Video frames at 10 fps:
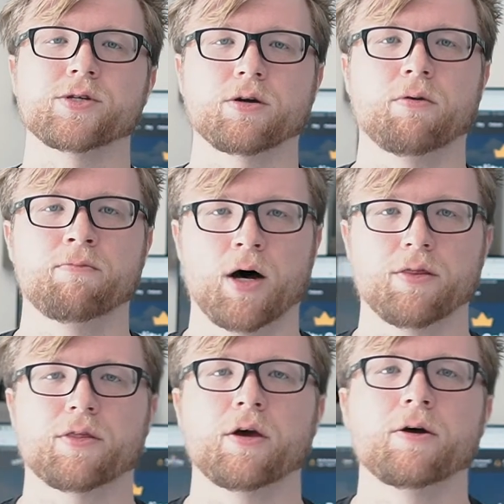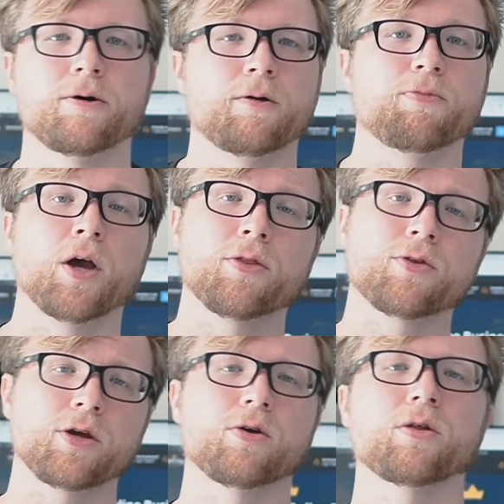single month. The other
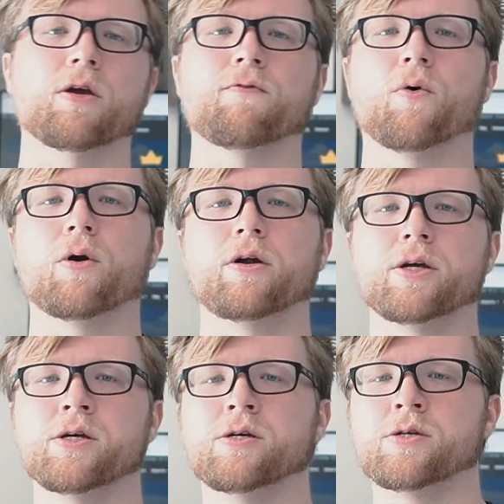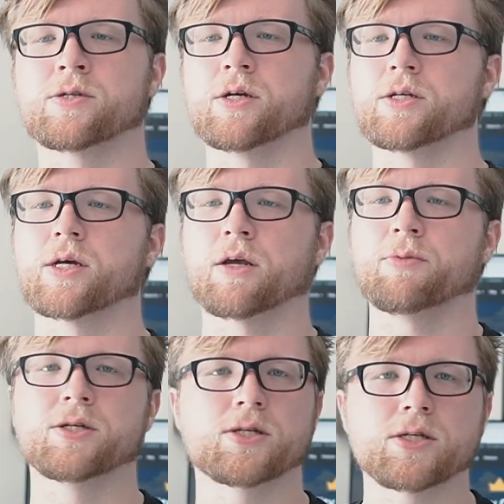thing you're looking for is things that can
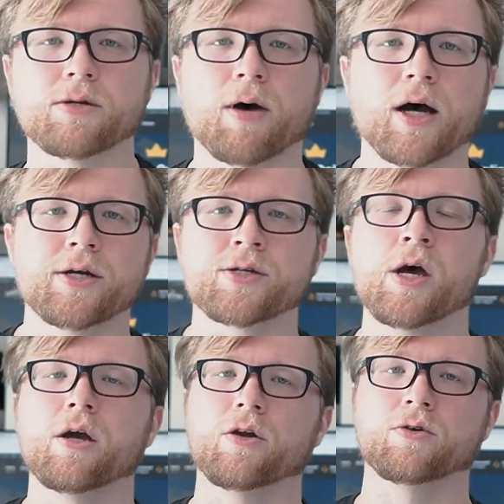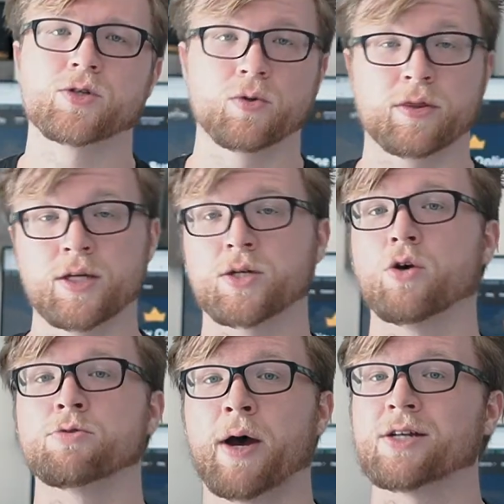be systemized. So this
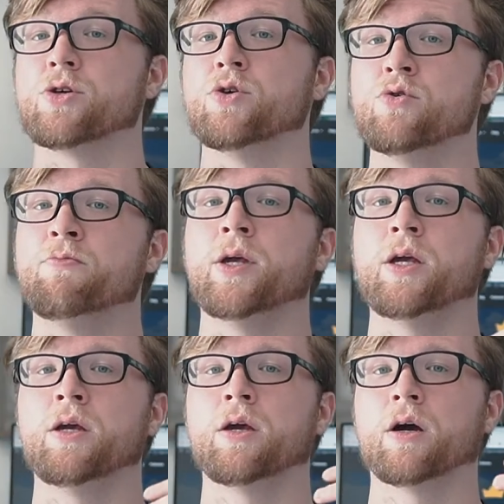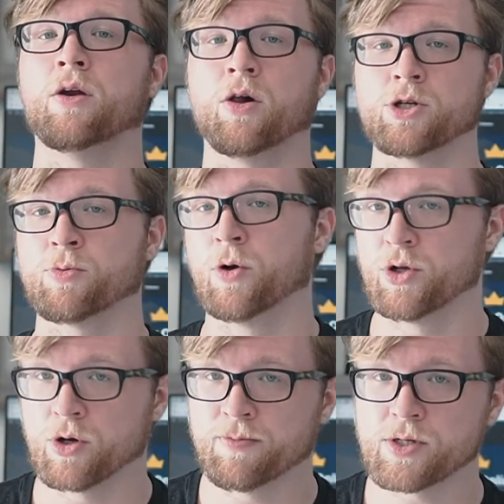goes back to you being knowledgeable in
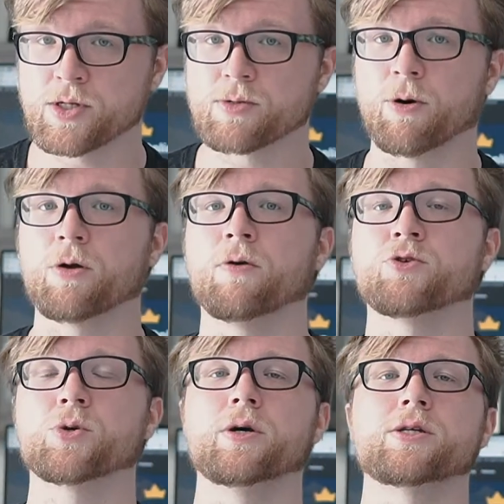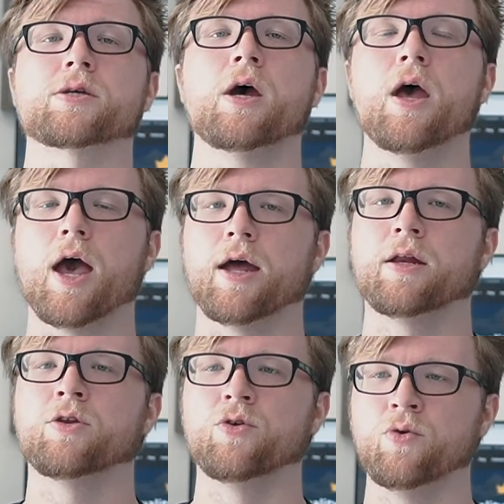your business model of choice
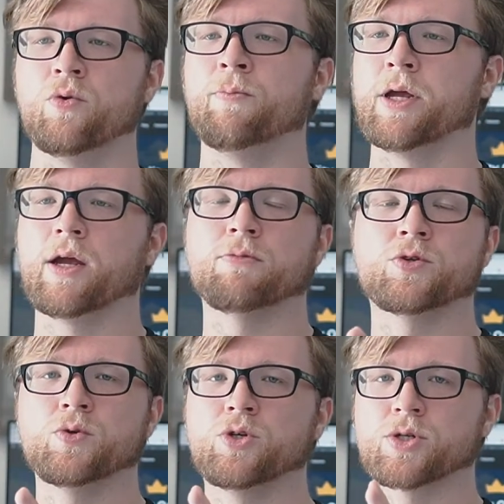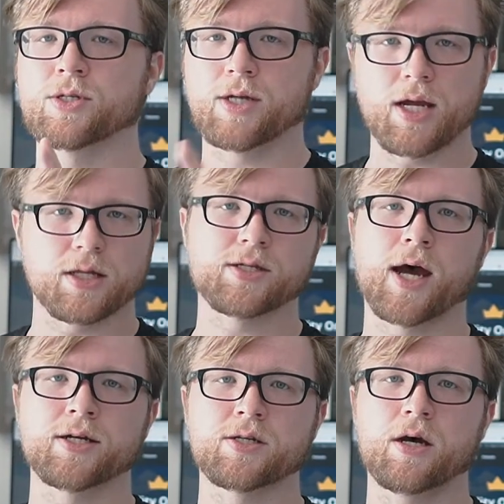and you being able to just take this
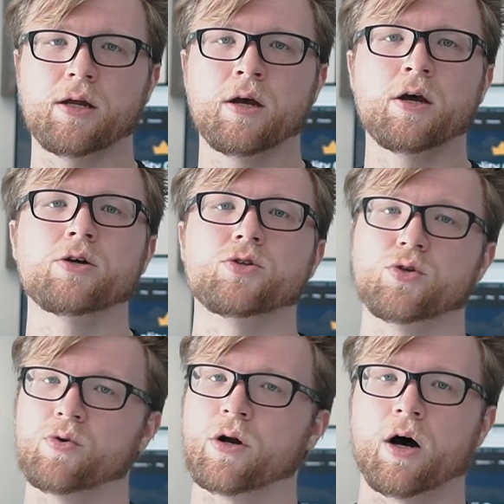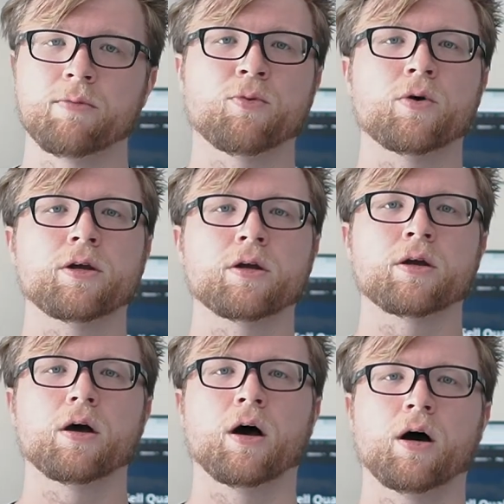asset, do an onboarding
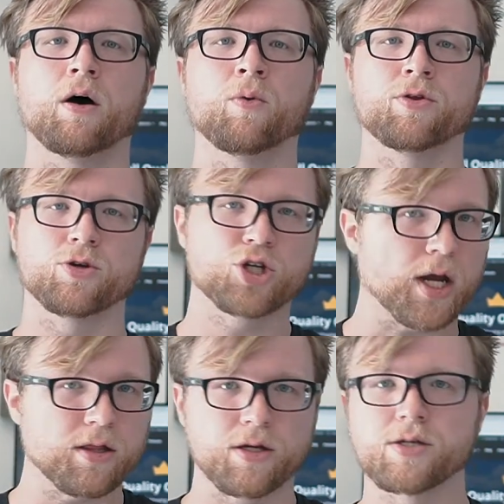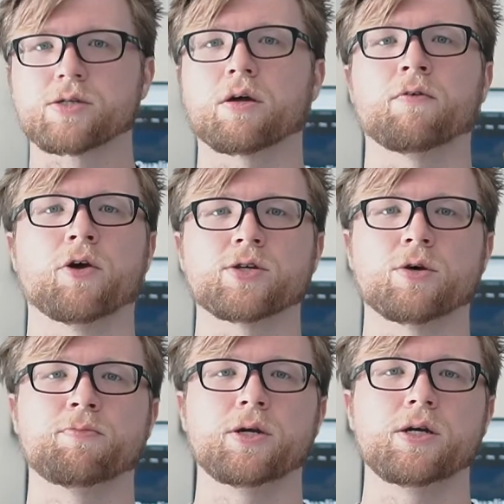with your checklist of your
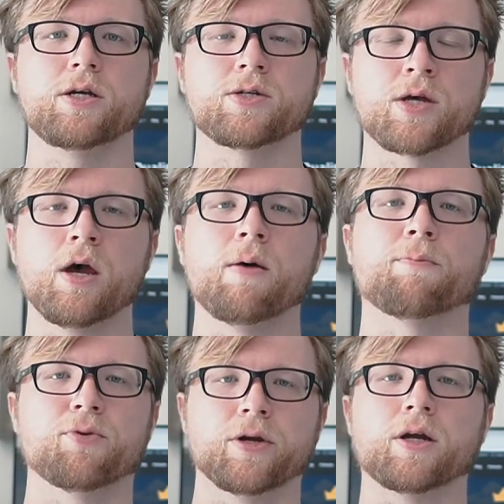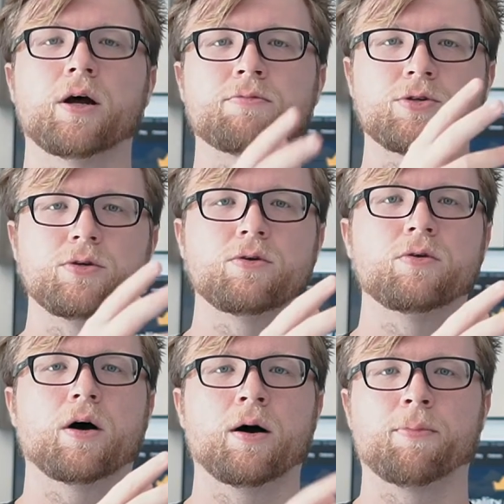SOPs, bring it up
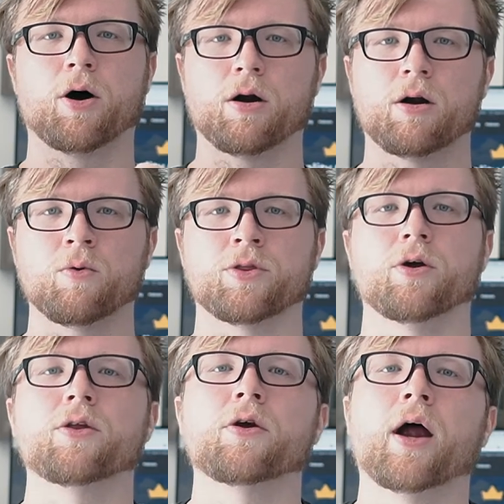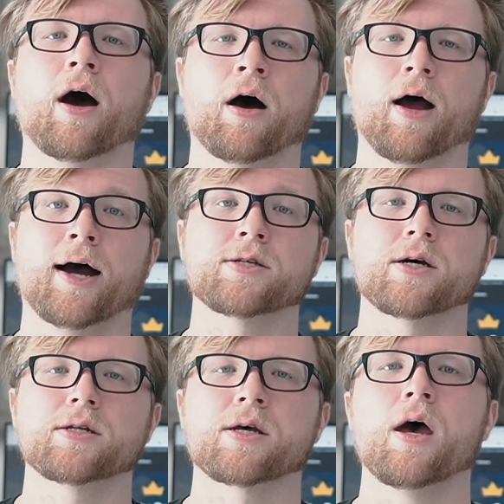to par with your other
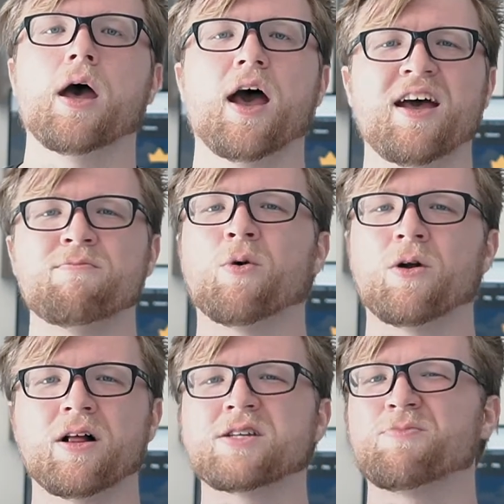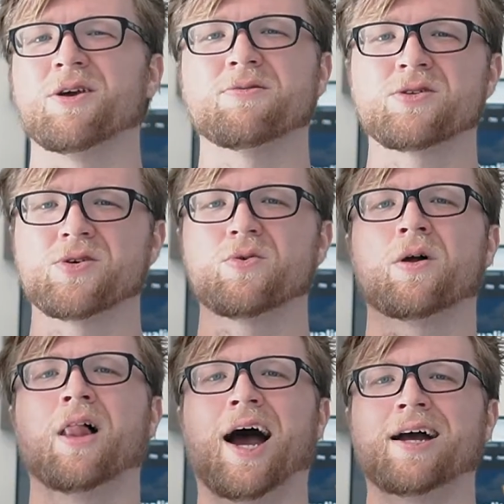assets, and more or less be able to
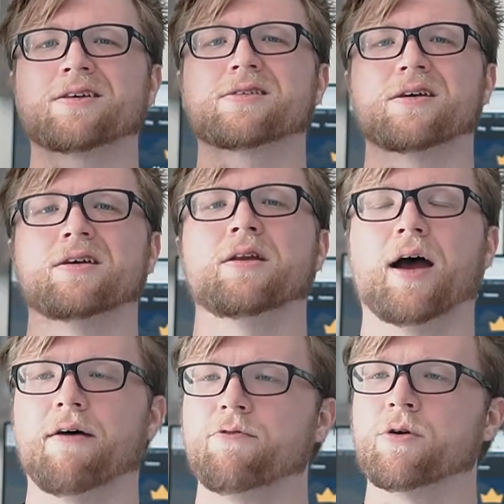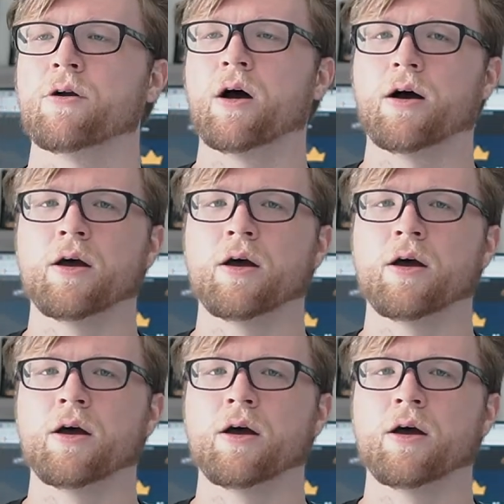relax and have your